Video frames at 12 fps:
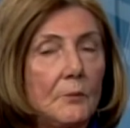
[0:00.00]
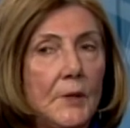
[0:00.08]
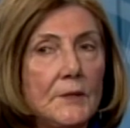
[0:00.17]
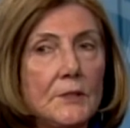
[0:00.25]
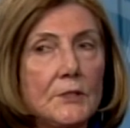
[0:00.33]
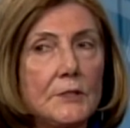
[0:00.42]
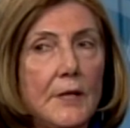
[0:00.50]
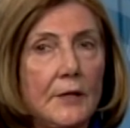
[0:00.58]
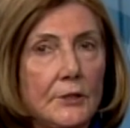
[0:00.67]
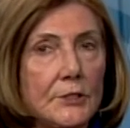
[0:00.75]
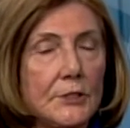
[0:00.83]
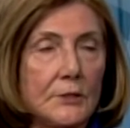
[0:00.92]
But the
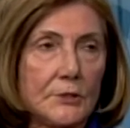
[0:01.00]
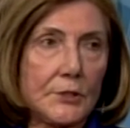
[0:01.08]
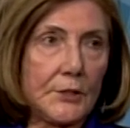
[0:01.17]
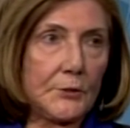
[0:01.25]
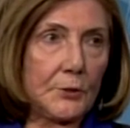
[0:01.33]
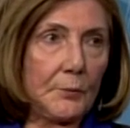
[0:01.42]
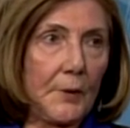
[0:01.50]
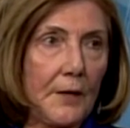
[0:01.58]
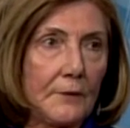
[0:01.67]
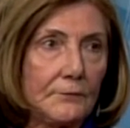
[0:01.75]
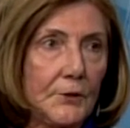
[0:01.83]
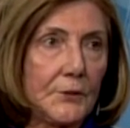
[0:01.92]
energy and gender
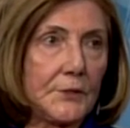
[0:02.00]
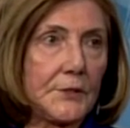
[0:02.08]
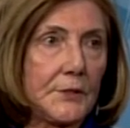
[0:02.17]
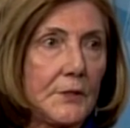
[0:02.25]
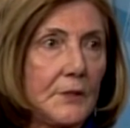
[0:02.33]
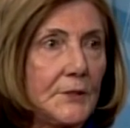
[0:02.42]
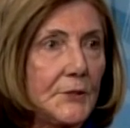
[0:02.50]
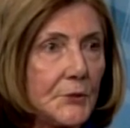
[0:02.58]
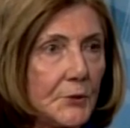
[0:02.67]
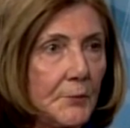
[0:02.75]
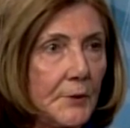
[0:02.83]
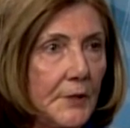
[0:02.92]
part focuses on
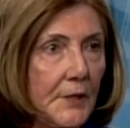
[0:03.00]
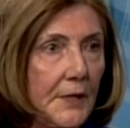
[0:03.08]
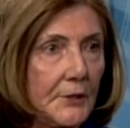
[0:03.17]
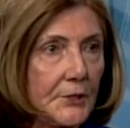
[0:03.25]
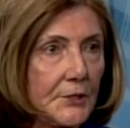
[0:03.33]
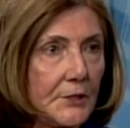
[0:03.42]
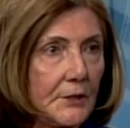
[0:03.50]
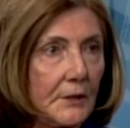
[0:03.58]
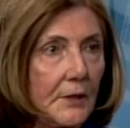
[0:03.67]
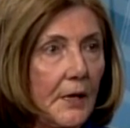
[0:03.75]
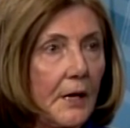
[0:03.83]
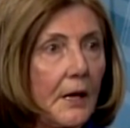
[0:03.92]
distributed energy
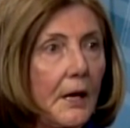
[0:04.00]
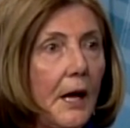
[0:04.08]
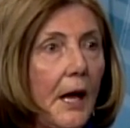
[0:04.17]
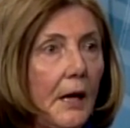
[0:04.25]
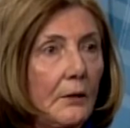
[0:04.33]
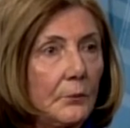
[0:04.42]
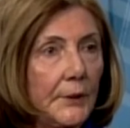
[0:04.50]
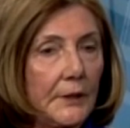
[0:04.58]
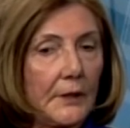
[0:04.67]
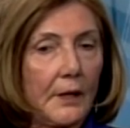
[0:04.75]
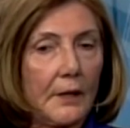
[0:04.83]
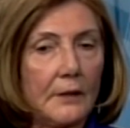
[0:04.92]
and how we
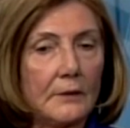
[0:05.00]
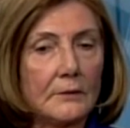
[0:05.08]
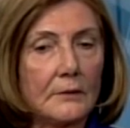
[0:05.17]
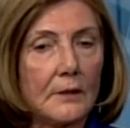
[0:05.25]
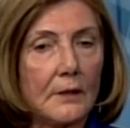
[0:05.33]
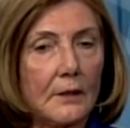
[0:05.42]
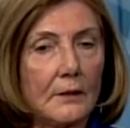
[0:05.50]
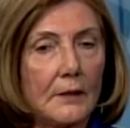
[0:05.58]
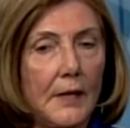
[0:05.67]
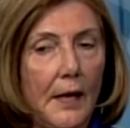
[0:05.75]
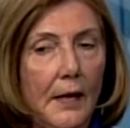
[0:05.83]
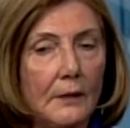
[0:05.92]
can
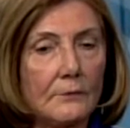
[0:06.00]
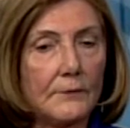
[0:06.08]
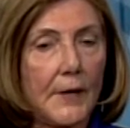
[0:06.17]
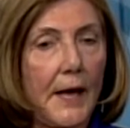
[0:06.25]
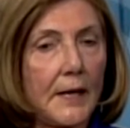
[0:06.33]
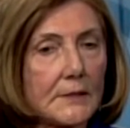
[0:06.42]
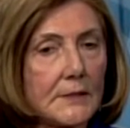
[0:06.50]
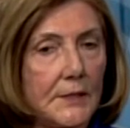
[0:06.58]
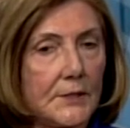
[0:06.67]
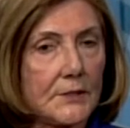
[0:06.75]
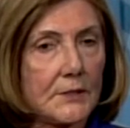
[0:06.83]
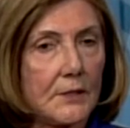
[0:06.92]
have
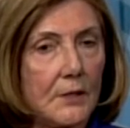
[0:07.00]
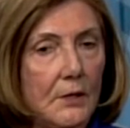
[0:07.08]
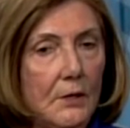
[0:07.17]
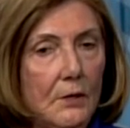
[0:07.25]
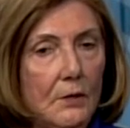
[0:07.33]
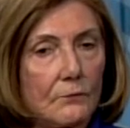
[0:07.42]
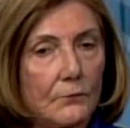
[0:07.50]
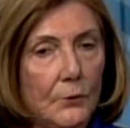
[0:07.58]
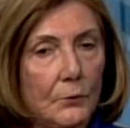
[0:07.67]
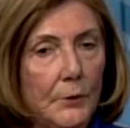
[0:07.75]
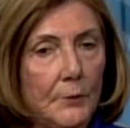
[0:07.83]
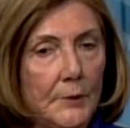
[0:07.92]
access
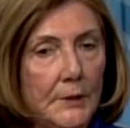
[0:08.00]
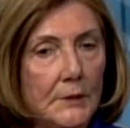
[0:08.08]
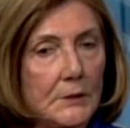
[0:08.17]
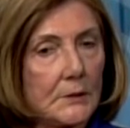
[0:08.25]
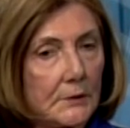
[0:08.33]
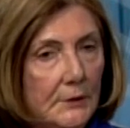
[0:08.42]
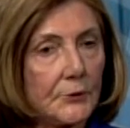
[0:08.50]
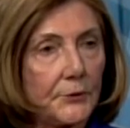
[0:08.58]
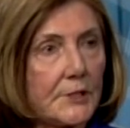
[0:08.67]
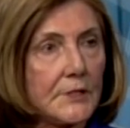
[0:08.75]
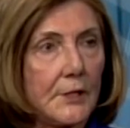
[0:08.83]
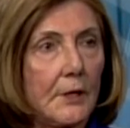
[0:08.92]
for women,
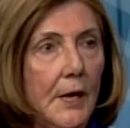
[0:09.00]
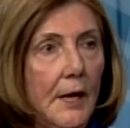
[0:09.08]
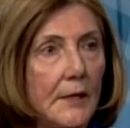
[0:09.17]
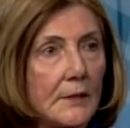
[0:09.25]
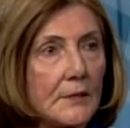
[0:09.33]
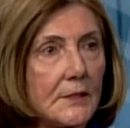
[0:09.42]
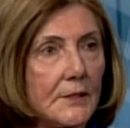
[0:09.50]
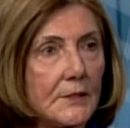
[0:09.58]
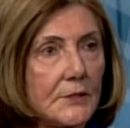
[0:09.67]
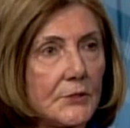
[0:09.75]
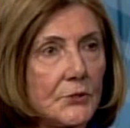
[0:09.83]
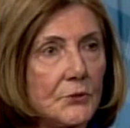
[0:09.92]
increase their
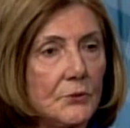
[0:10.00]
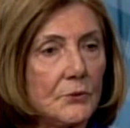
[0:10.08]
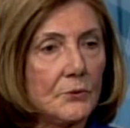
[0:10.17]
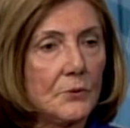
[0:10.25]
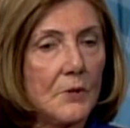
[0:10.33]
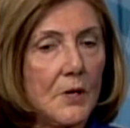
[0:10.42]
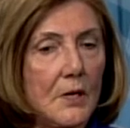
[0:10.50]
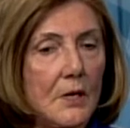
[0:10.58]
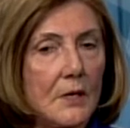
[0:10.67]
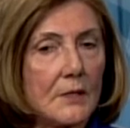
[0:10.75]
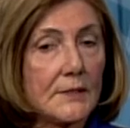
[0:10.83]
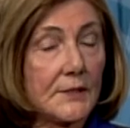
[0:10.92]
access to
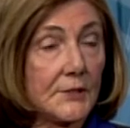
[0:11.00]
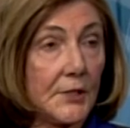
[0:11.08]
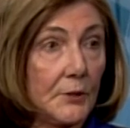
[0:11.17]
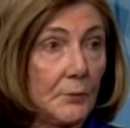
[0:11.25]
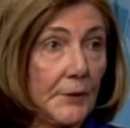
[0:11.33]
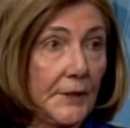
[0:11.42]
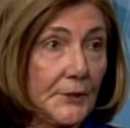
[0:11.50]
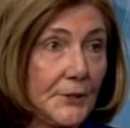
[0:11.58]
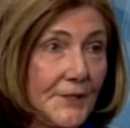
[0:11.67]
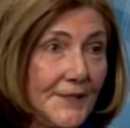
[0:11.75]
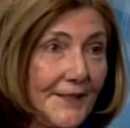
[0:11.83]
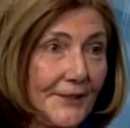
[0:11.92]
sustainable
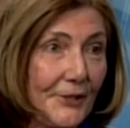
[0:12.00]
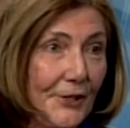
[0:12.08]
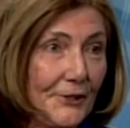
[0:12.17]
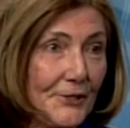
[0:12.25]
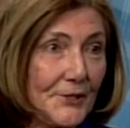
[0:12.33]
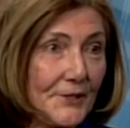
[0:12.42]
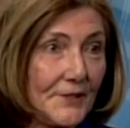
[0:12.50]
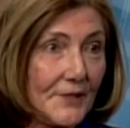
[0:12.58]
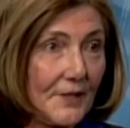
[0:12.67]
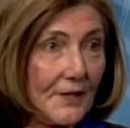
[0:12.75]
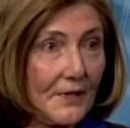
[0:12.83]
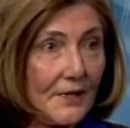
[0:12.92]
energy
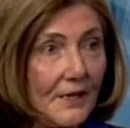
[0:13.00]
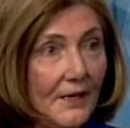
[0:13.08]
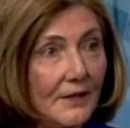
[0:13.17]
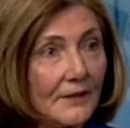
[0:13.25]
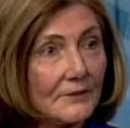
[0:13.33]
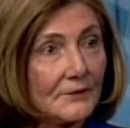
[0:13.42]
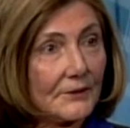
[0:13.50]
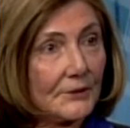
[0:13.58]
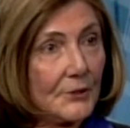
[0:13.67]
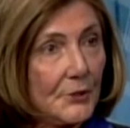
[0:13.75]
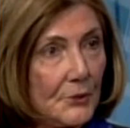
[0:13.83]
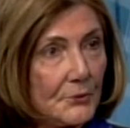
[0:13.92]
technologies.
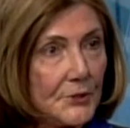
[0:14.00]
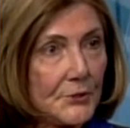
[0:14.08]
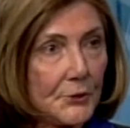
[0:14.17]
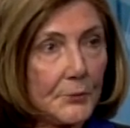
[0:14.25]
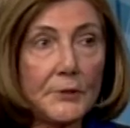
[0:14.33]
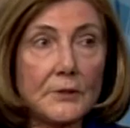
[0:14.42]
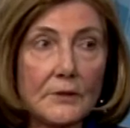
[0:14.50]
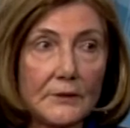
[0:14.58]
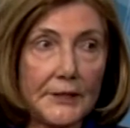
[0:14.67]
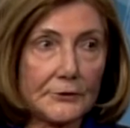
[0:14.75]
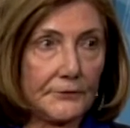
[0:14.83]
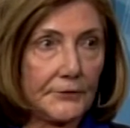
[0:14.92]
Distributed
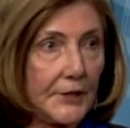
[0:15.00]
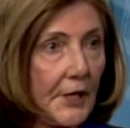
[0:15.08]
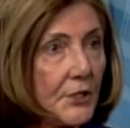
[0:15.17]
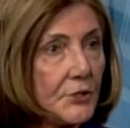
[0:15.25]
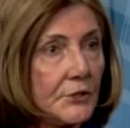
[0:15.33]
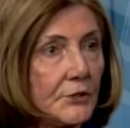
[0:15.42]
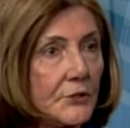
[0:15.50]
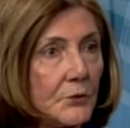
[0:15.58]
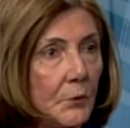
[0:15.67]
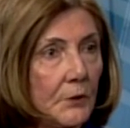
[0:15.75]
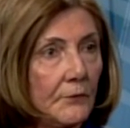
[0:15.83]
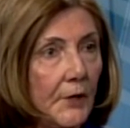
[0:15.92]
electrification is
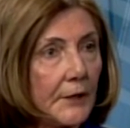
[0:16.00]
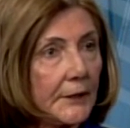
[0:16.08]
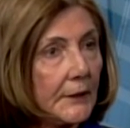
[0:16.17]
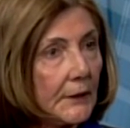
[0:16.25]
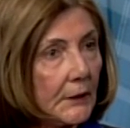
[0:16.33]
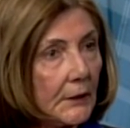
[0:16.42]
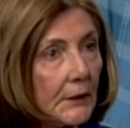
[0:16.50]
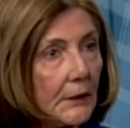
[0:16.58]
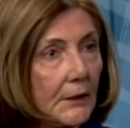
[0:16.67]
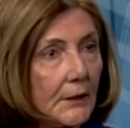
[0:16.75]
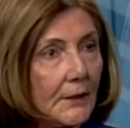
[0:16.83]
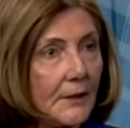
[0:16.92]
one of our
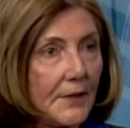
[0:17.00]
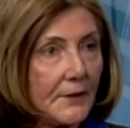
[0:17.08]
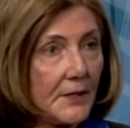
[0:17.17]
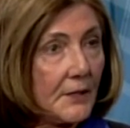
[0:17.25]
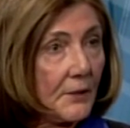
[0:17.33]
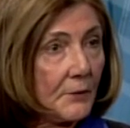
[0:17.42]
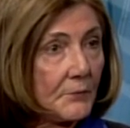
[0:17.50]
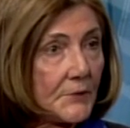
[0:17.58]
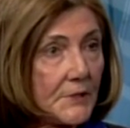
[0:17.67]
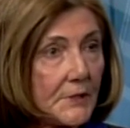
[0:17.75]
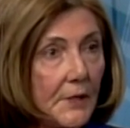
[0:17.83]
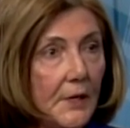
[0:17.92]
key
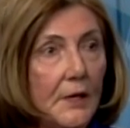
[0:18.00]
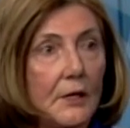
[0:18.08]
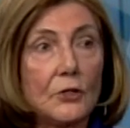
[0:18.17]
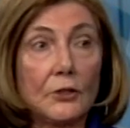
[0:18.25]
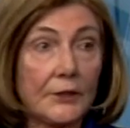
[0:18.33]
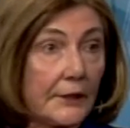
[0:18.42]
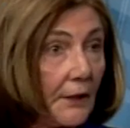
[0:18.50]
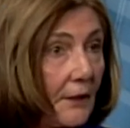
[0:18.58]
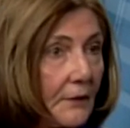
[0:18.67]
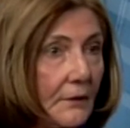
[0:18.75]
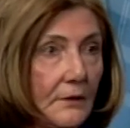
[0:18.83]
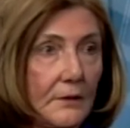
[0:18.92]
themes.
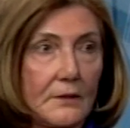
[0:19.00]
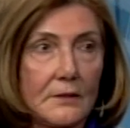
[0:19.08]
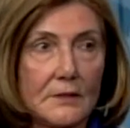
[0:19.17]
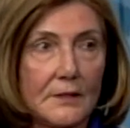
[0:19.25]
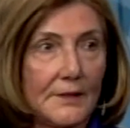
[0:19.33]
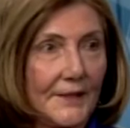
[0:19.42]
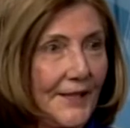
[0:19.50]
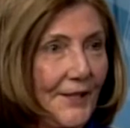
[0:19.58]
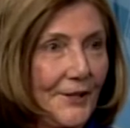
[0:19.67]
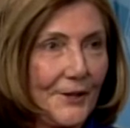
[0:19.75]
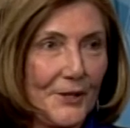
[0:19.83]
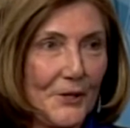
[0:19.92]
Cooking is a
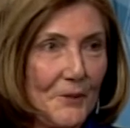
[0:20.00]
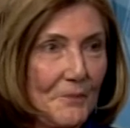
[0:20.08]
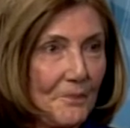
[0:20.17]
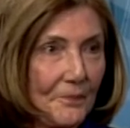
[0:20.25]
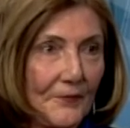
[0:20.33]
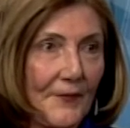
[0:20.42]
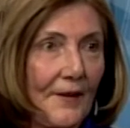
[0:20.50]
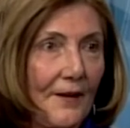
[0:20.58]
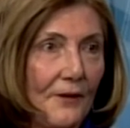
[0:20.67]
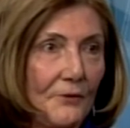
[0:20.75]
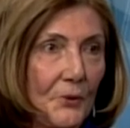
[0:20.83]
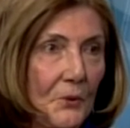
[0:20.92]
key theme,
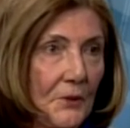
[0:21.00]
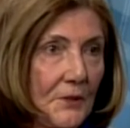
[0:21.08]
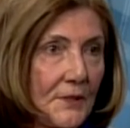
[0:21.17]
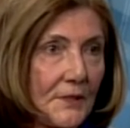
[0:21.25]
of course.